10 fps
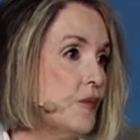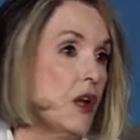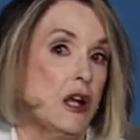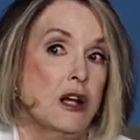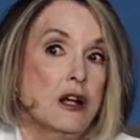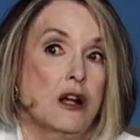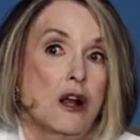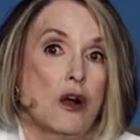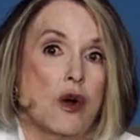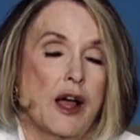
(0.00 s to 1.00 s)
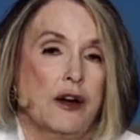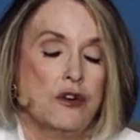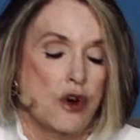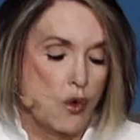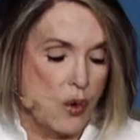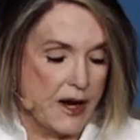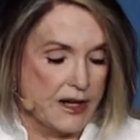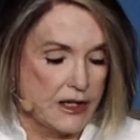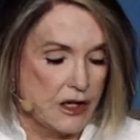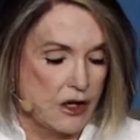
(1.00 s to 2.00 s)
He didn't know. I don't know why he
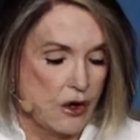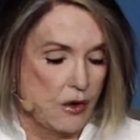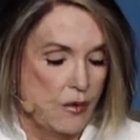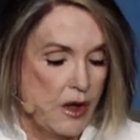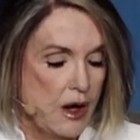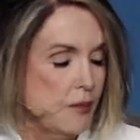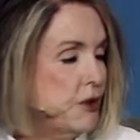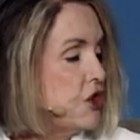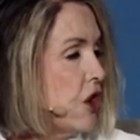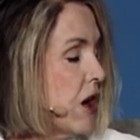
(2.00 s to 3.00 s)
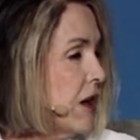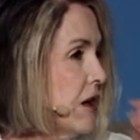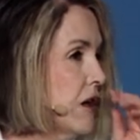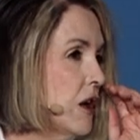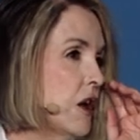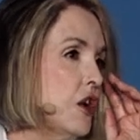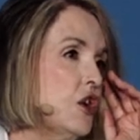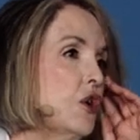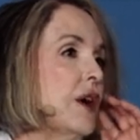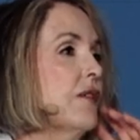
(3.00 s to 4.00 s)
didn't know. But John,
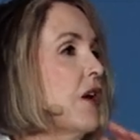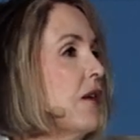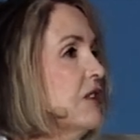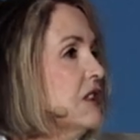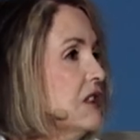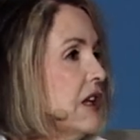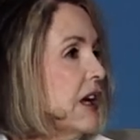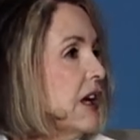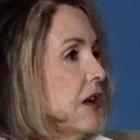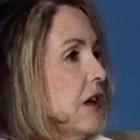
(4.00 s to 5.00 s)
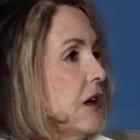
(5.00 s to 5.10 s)
you have often said